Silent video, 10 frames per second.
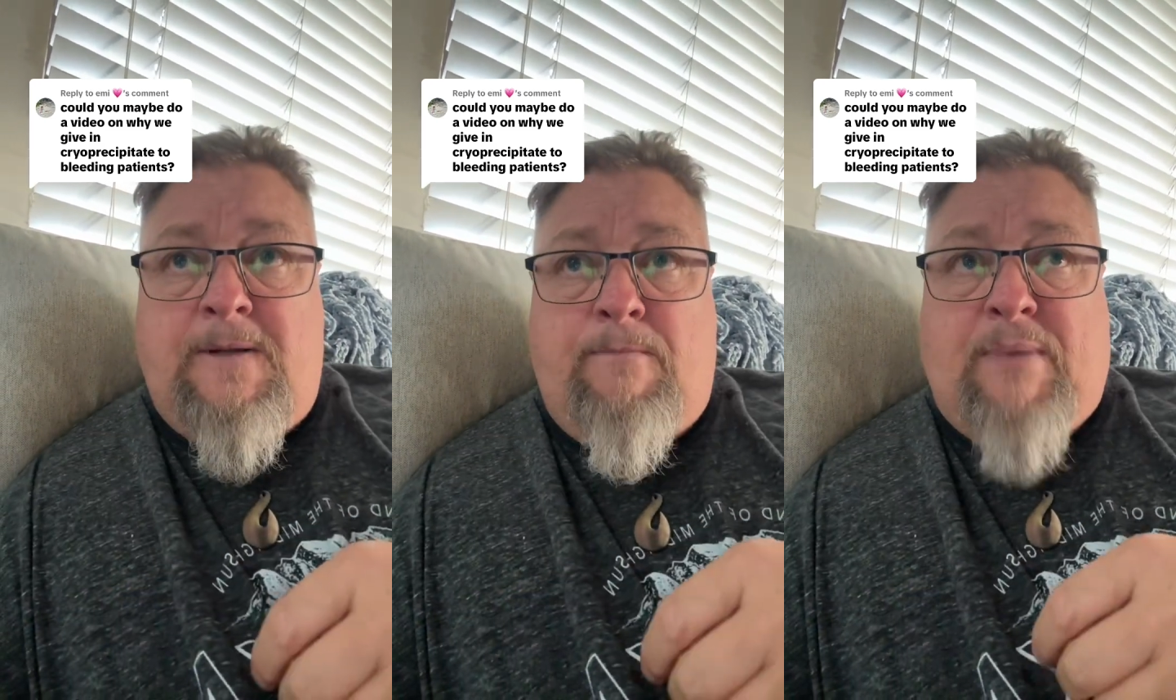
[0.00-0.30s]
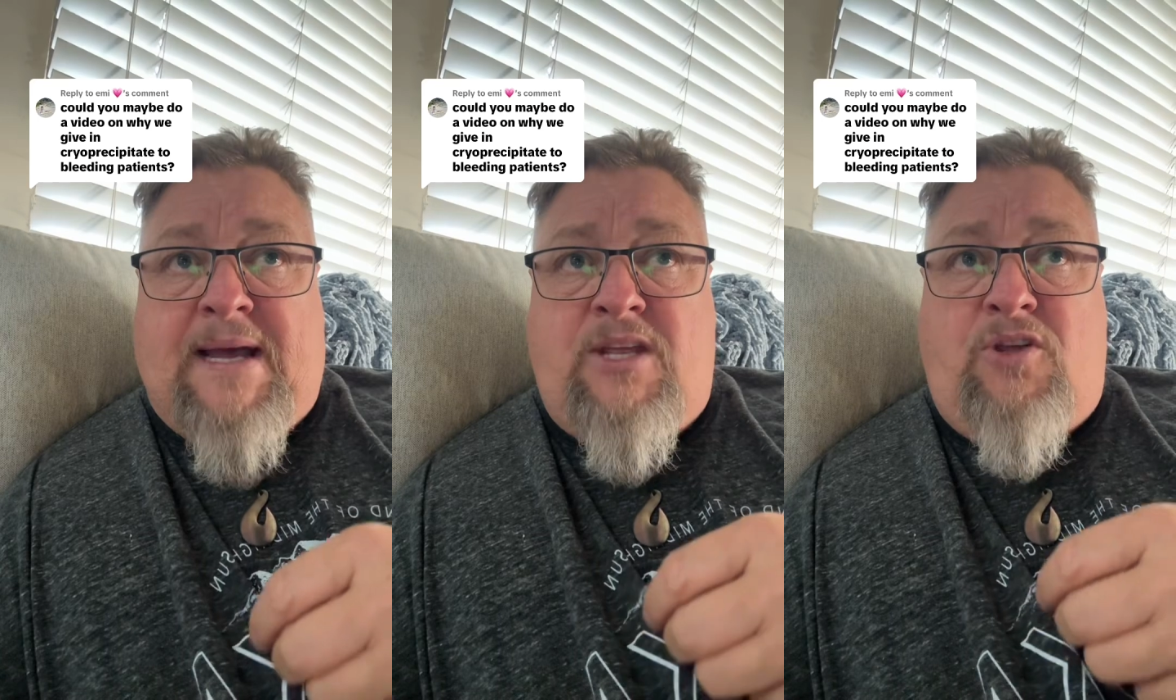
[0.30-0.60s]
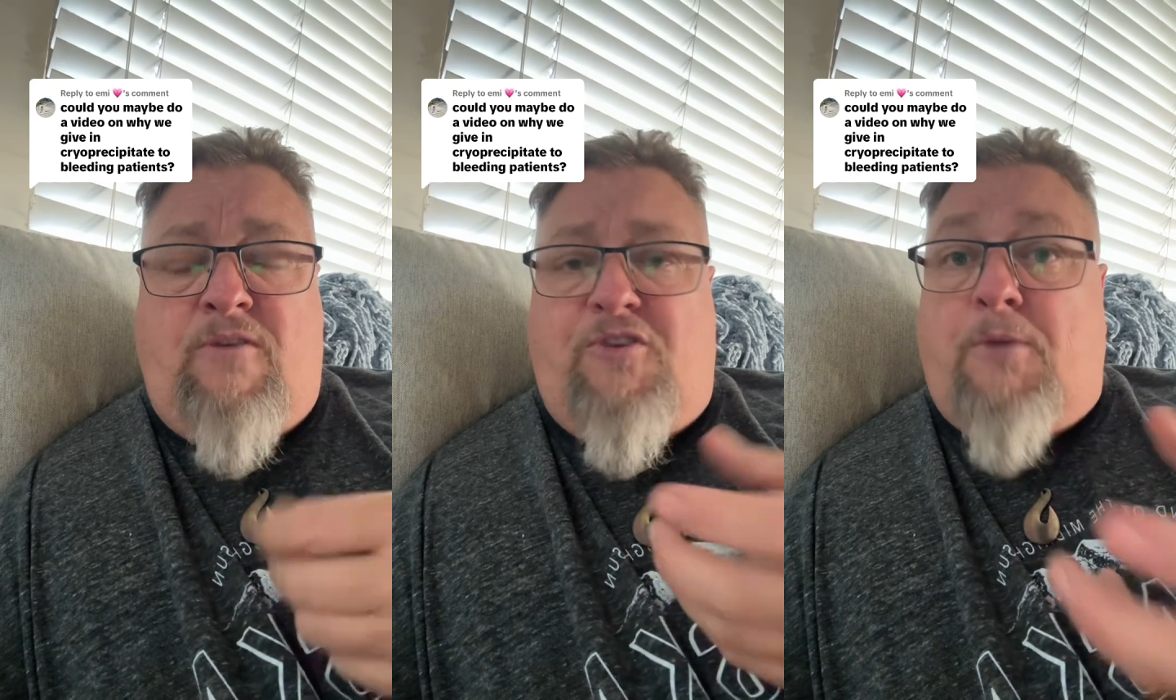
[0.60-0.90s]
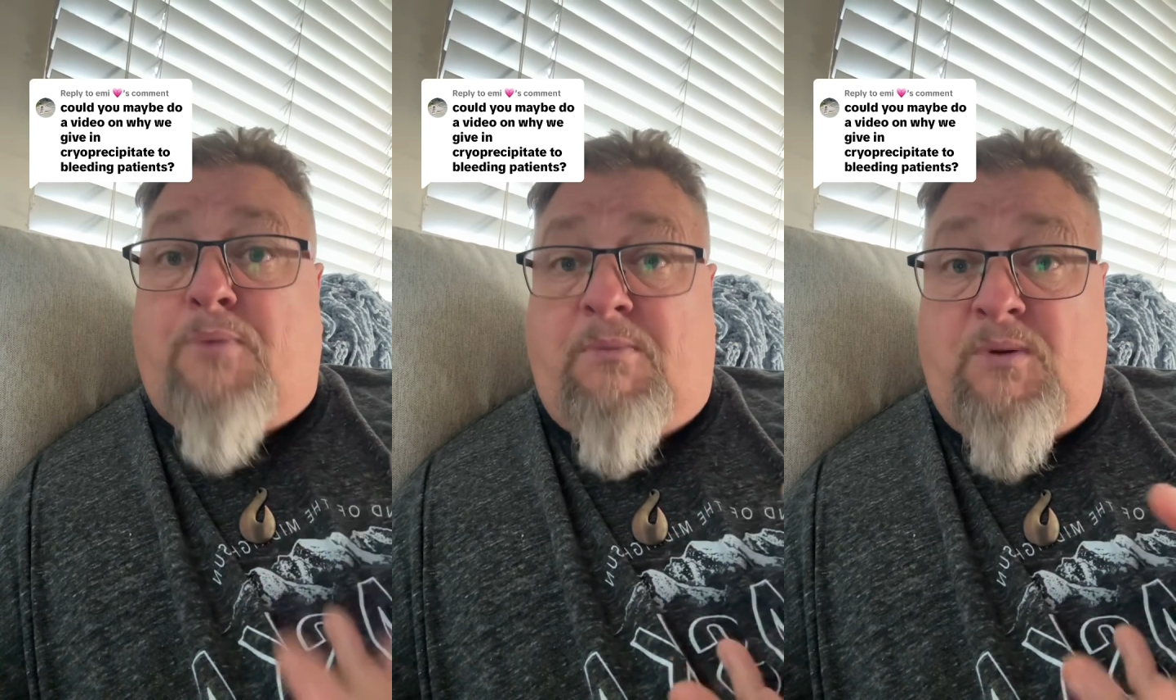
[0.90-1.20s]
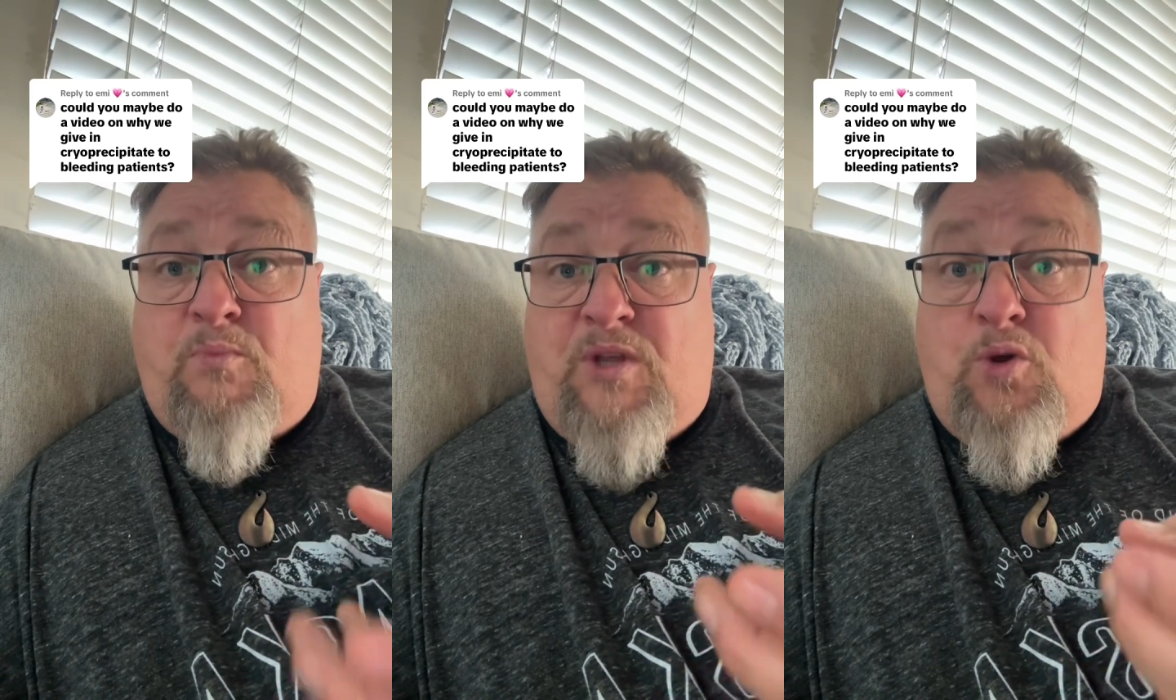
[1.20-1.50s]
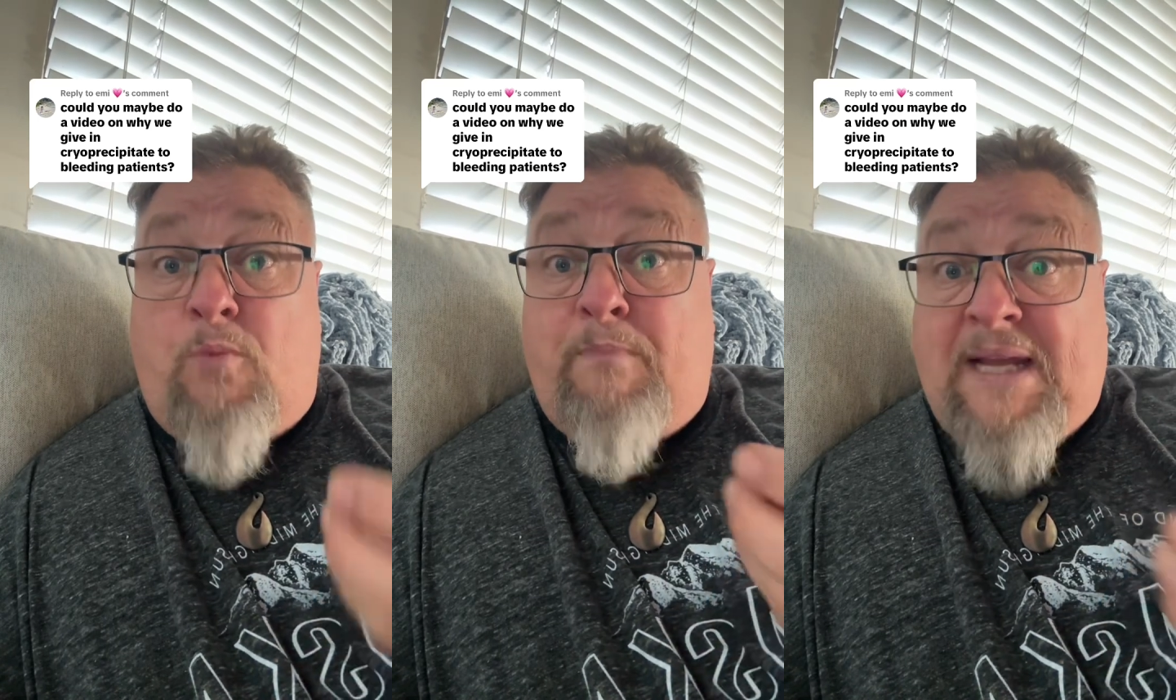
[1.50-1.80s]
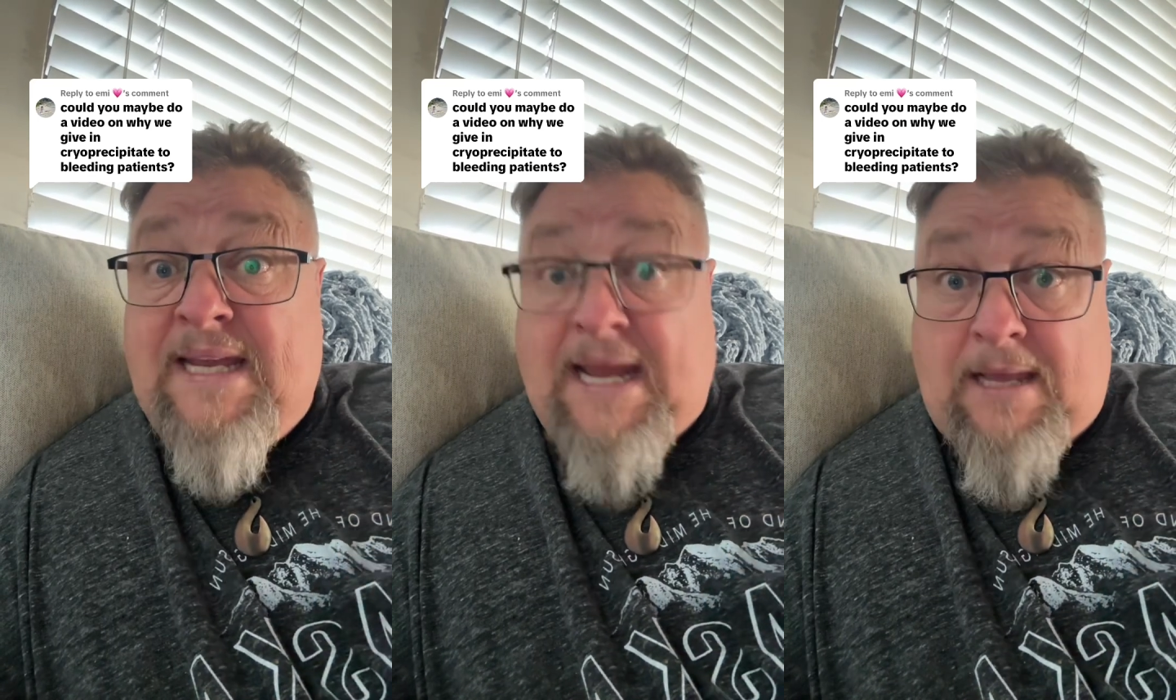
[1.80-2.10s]
but you've got a problem with your
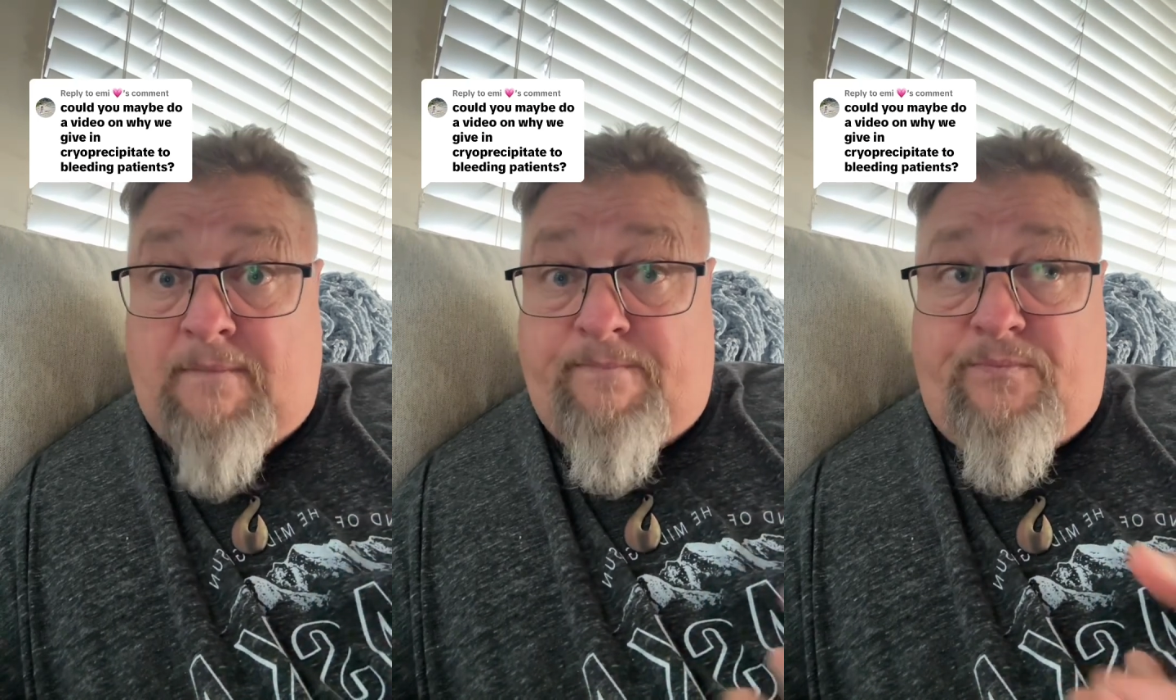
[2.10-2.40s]
bleeding.